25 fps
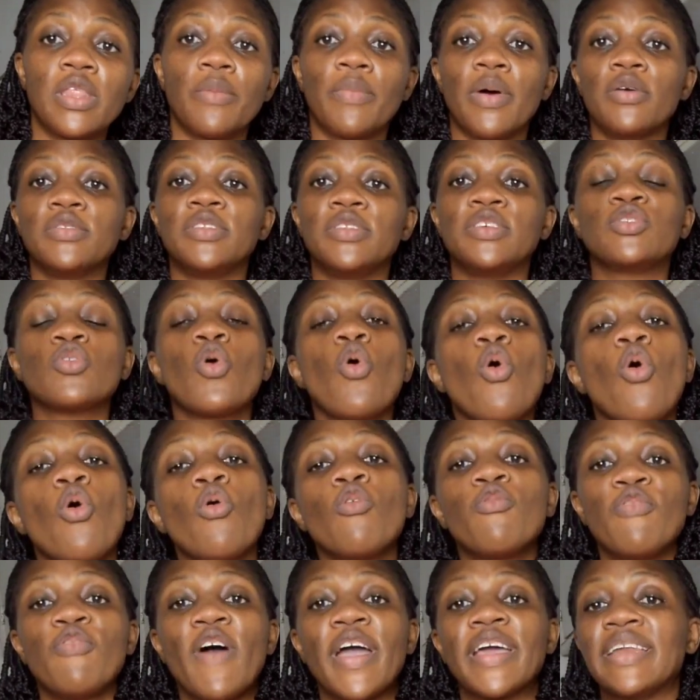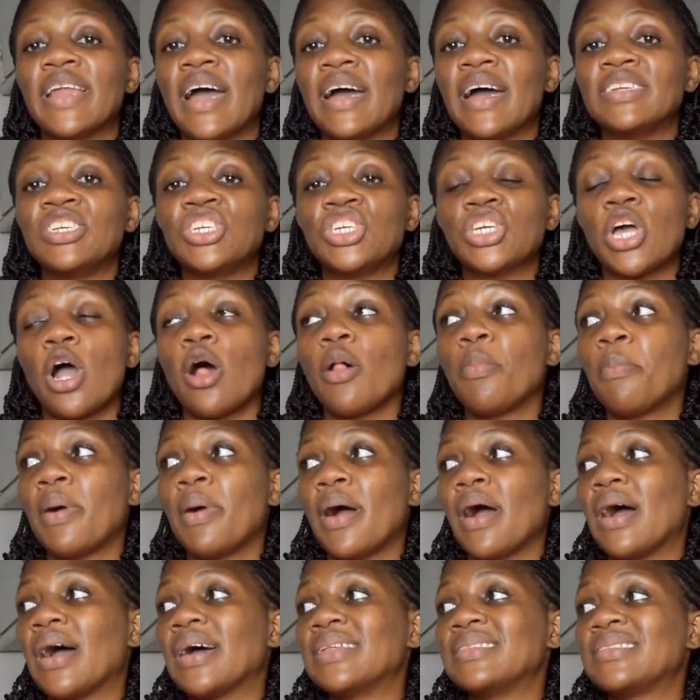about this whole financial
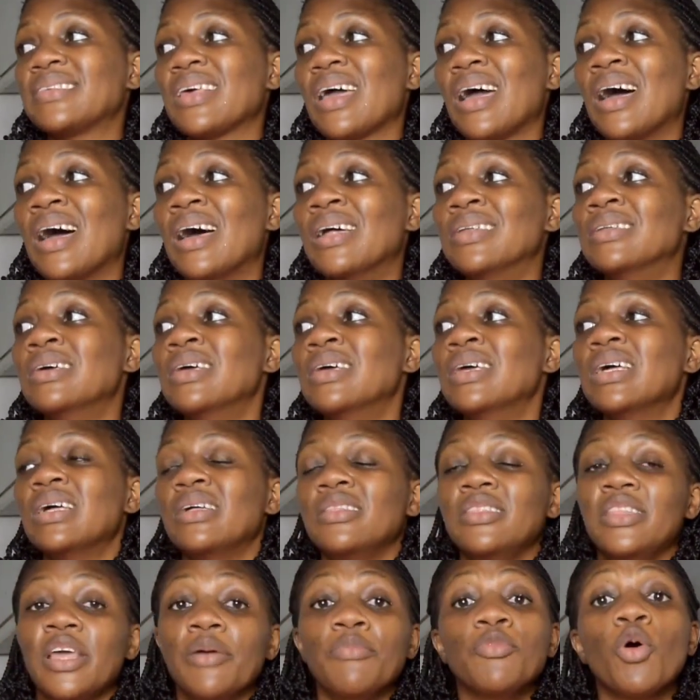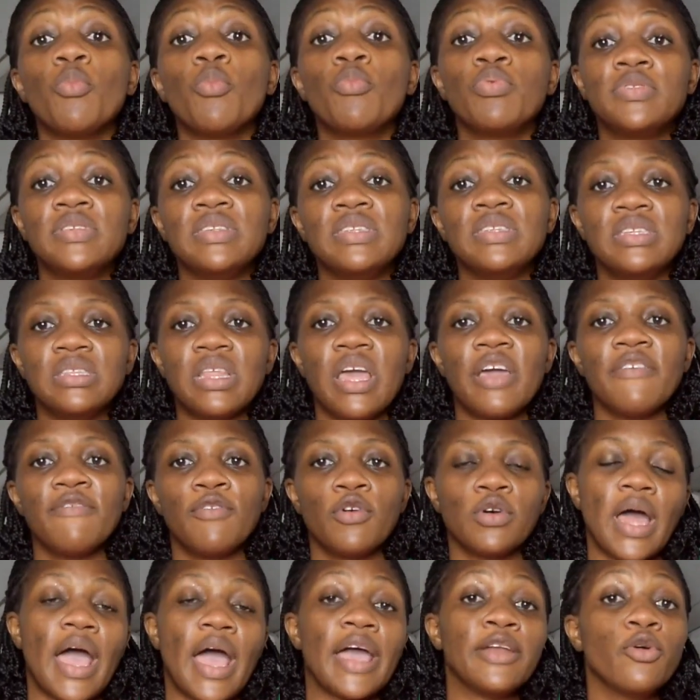part and they're not putting in
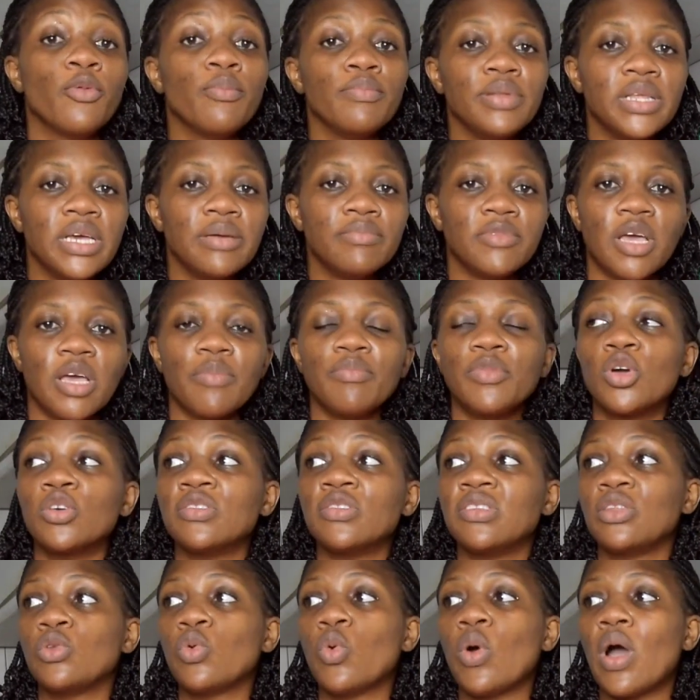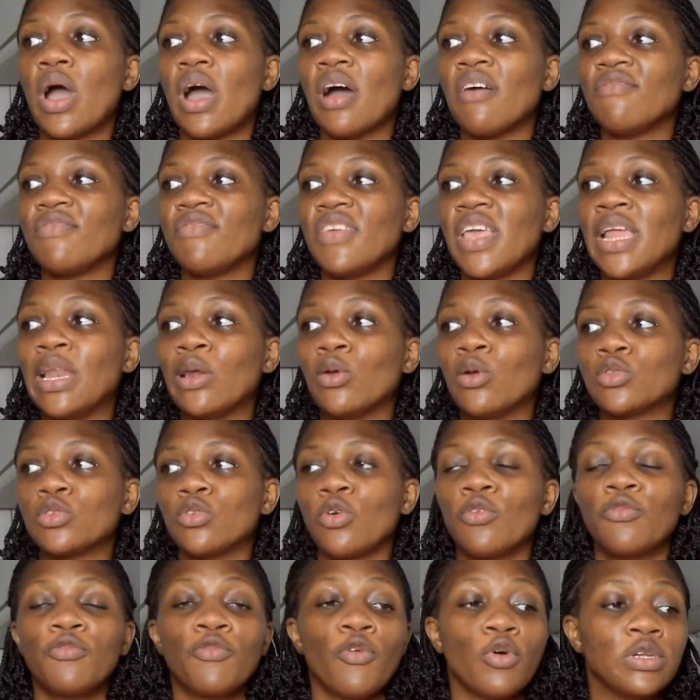effort, I don't blame them because they don't have a lot
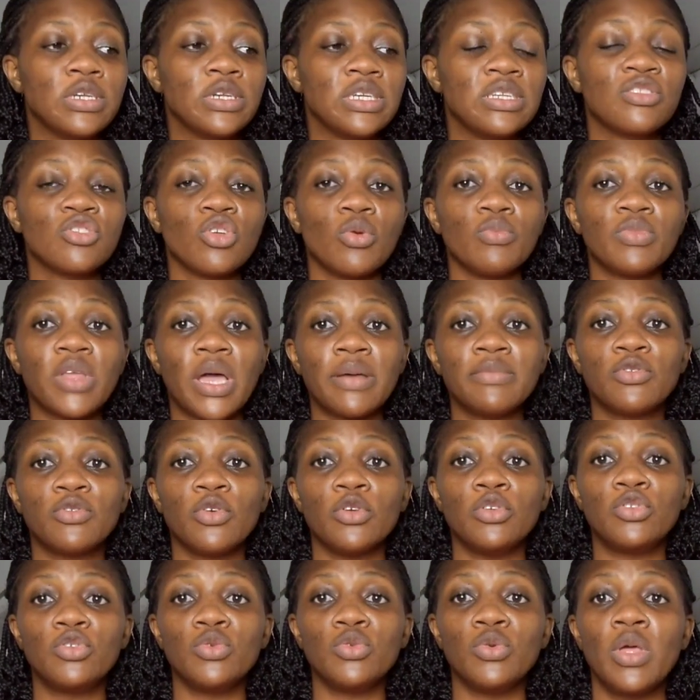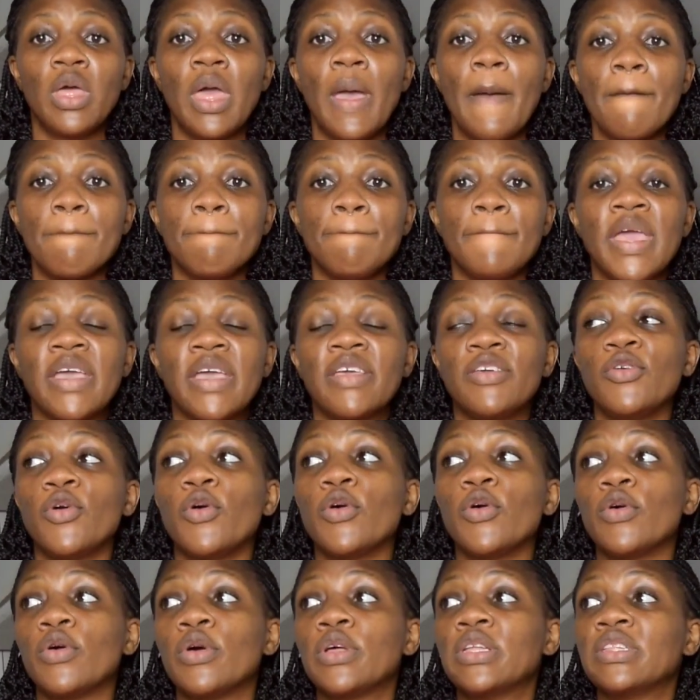of funding. Sometimes for you to make
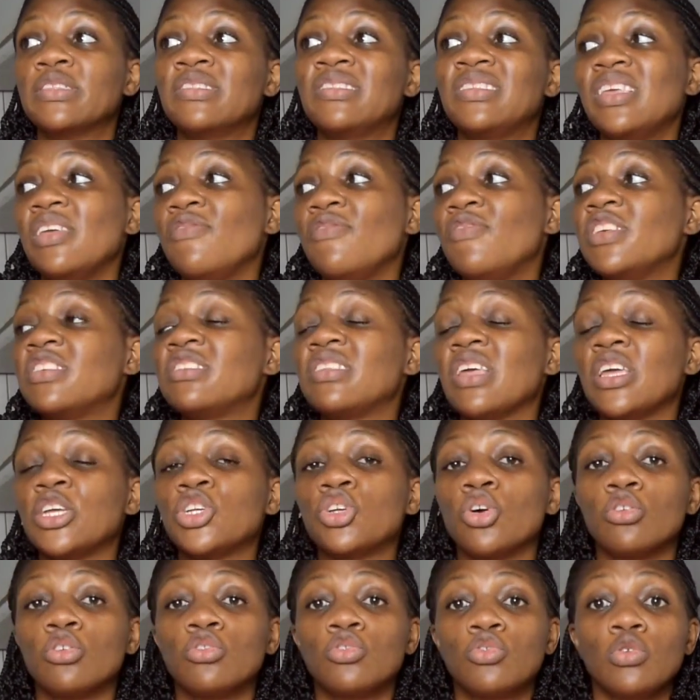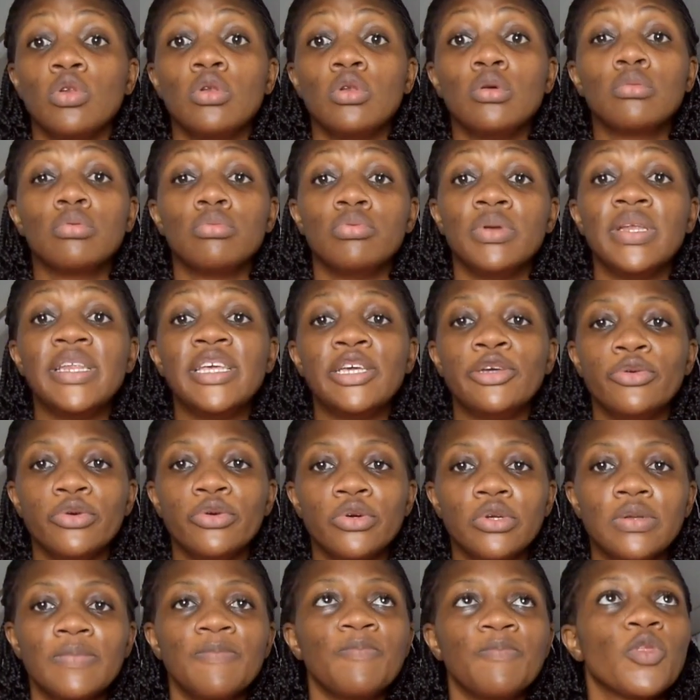your TV station to look really
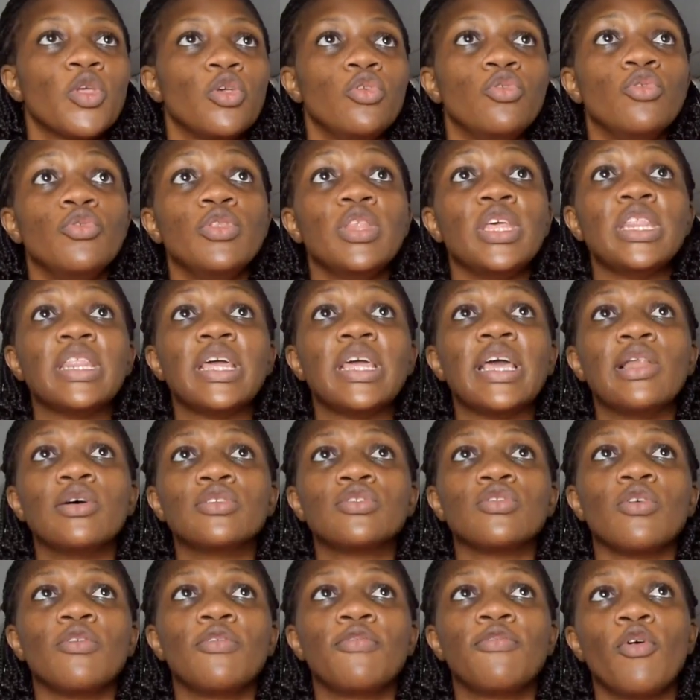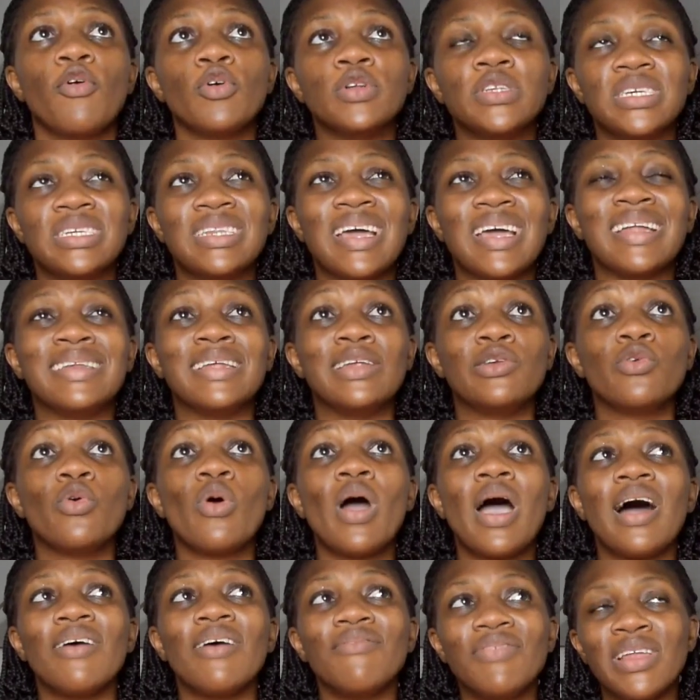good, you need a lot of funding, and they don't
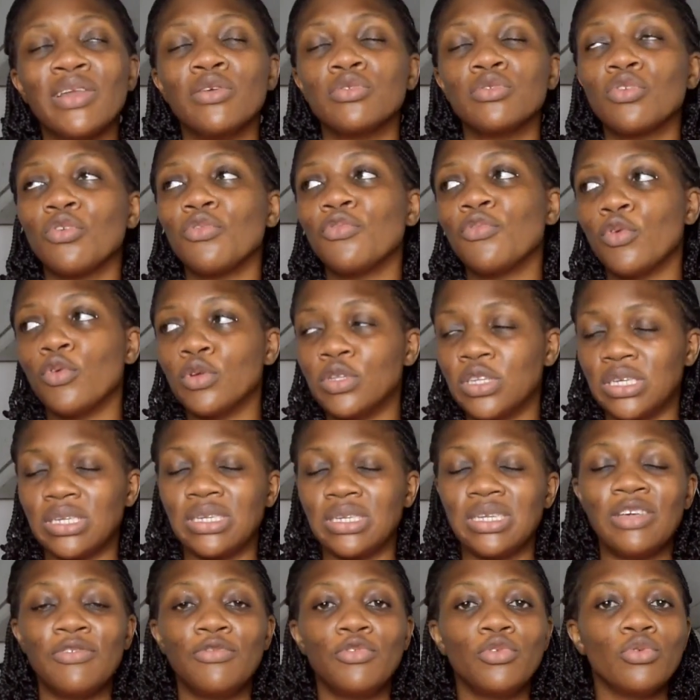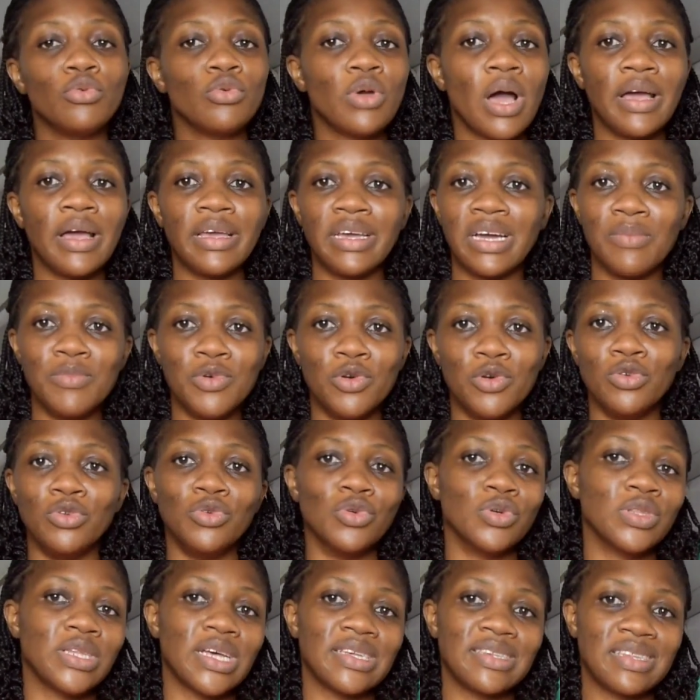have a lot of funding. If you are in Cameroon, you
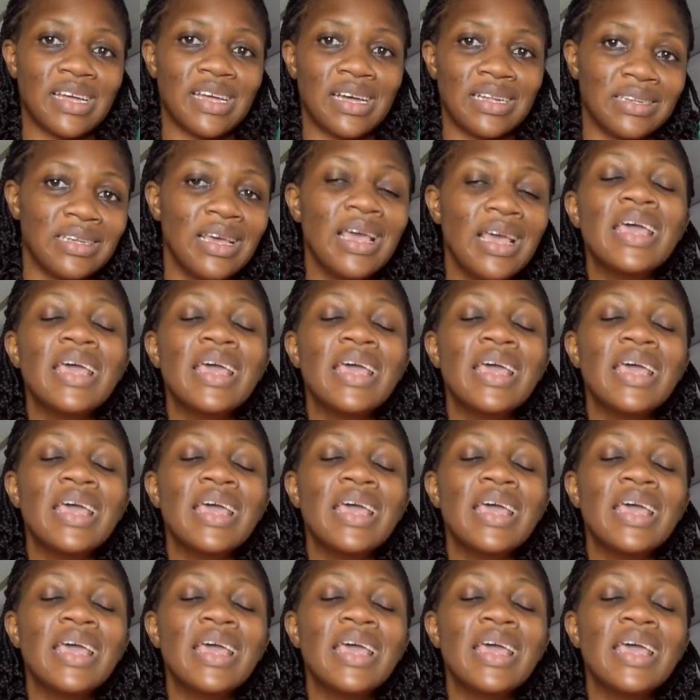understand.